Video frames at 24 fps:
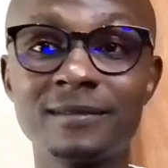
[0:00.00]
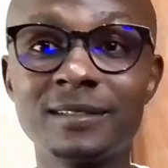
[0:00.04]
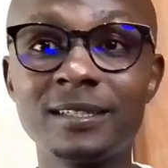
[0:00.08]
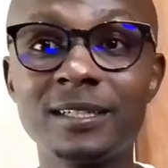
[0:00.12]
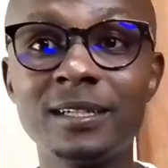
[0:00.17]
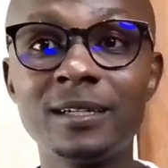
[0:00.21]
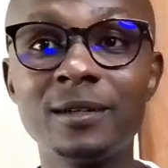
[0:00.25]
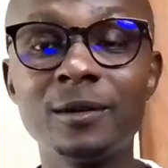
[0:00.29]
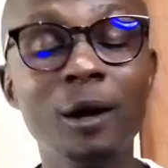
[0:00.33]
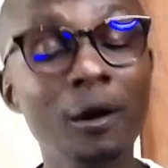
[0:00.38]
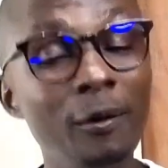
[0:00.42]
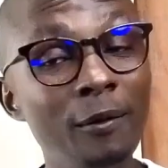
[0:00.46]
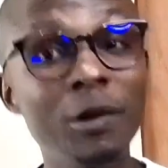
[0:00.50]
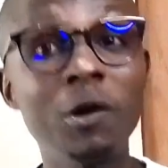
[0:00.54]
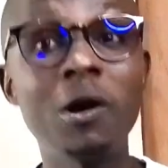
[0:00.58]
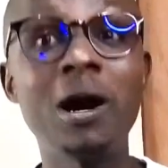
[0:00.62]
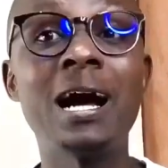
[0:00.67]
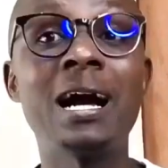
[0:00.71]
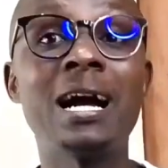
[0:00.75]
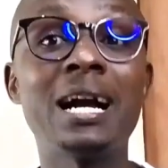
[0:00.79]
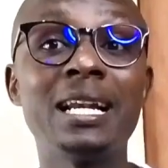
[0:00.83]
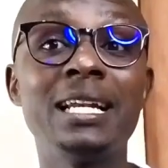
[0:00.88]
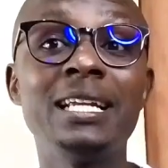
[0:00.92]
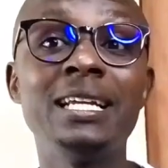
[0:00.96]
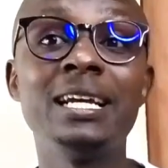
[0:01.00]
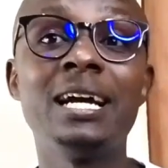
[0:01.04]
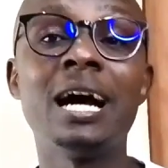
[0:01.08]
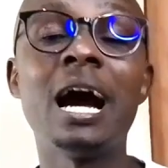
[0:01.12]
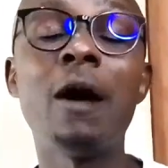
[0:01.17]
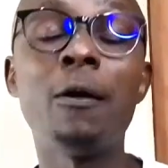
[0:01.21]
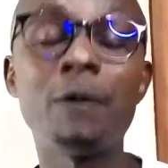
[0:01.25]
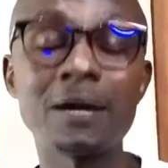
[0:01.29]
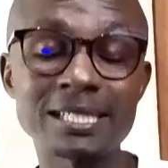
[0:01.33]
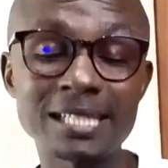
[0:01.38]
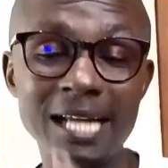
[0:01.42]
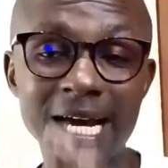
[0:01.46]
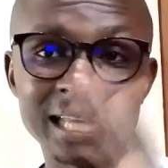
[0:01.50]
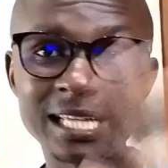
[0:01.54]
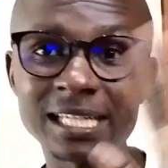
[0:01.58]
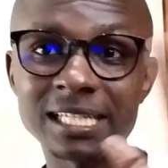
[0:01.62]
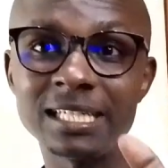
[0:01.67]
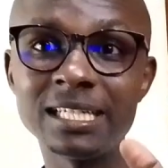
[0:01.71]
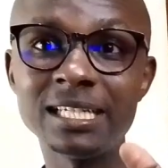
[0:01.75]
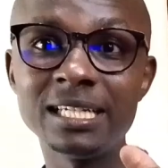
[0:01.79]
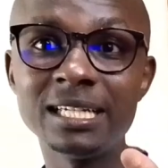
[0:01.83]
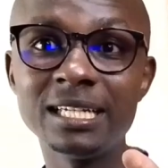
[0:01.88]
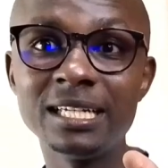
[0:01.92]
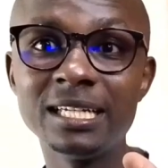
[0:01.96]
Wewe wangali, awataki,
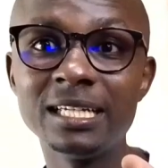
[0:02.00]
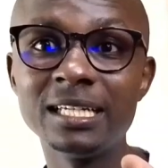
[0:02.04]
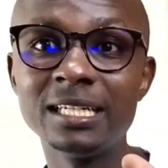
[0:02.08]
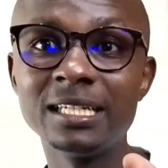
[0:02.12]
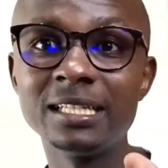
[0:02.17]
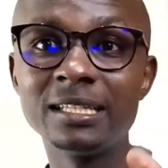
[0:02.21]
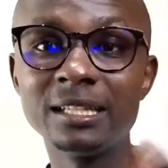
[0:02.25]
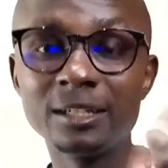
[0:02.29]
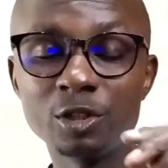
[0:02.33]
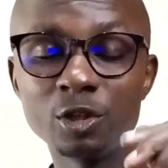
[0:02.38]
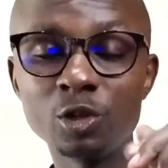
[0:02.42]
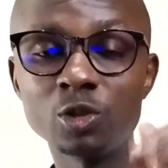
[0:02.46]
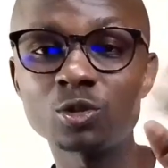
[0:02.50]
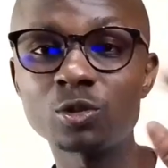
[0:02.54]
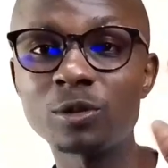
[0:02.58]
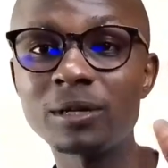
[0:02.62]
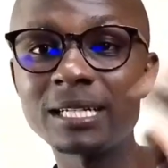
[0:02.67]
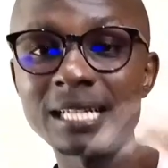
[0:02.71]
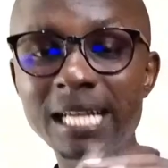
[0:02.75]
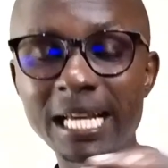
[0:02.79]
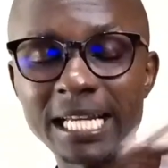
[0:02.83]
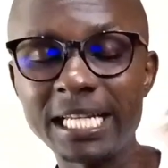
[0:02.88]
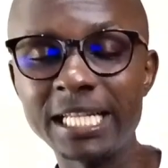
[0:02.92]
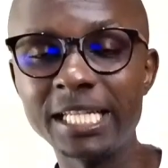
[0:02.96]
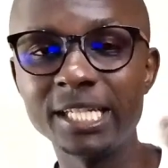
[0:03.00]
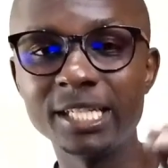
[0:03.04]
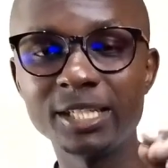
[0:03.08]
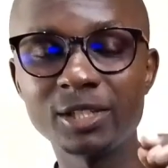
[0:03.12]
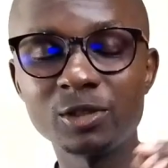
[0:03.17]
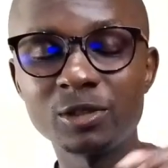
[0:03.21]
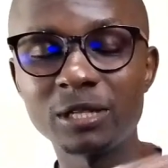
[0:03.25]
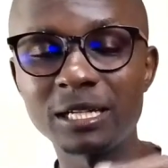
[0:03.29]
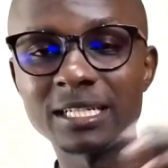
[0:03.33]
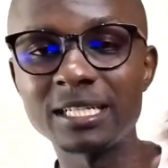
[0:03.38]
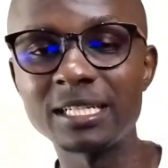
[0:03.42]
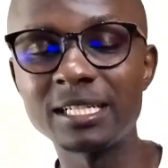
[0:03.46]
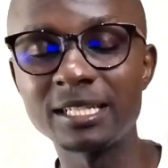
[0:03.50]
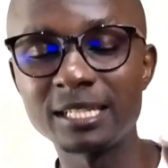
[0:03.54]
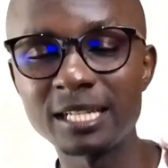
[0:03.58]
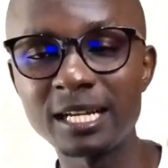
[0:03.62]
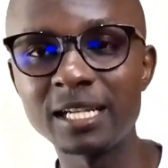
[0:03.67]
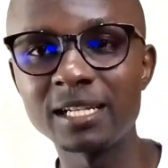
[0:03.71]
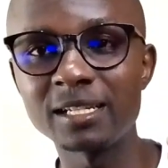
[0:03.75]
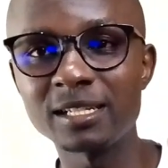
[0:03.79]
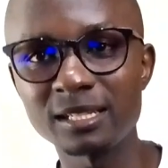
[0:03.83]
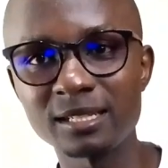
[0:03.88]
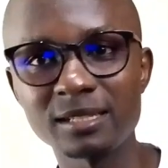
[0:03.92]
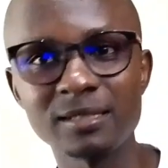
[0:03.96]
they don't want any issue that
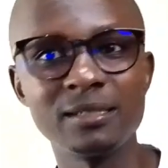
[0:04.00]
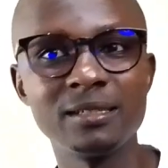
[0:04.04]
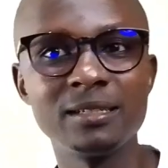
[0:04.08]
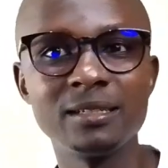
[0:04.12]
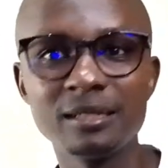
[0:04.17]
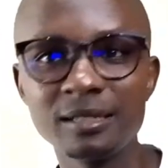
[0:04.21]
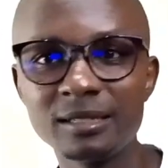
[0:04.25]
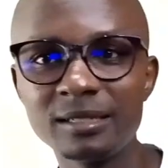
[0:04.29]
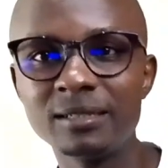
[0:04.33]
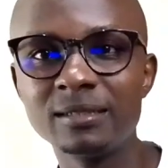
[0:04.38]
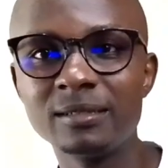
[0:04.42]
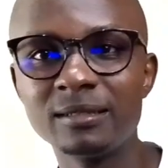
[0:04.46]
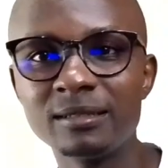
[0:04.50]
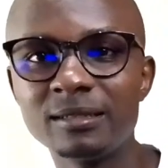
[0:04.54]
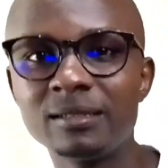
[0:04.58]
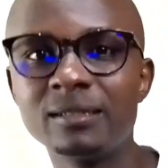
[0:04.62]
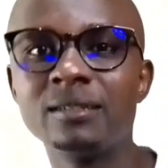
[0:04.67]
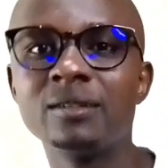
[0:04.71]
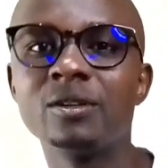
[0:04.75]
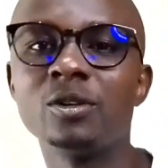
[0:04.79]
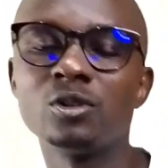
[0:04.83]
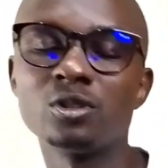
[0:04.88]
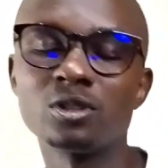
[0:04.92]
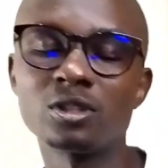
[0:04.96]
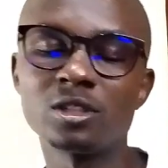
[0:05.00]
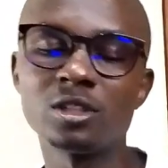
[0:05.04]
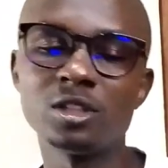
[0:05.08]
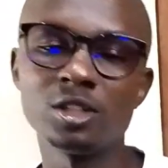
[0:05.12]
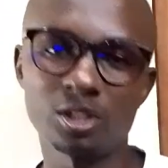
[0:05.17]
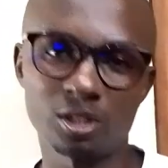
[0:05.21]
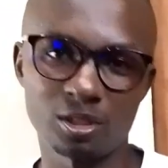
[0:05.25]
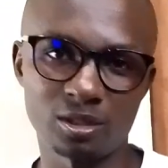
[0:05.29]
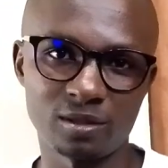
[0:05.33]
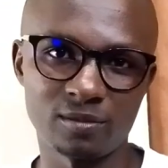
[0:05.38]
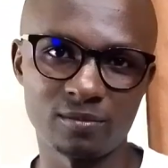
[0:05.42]
entails constitution.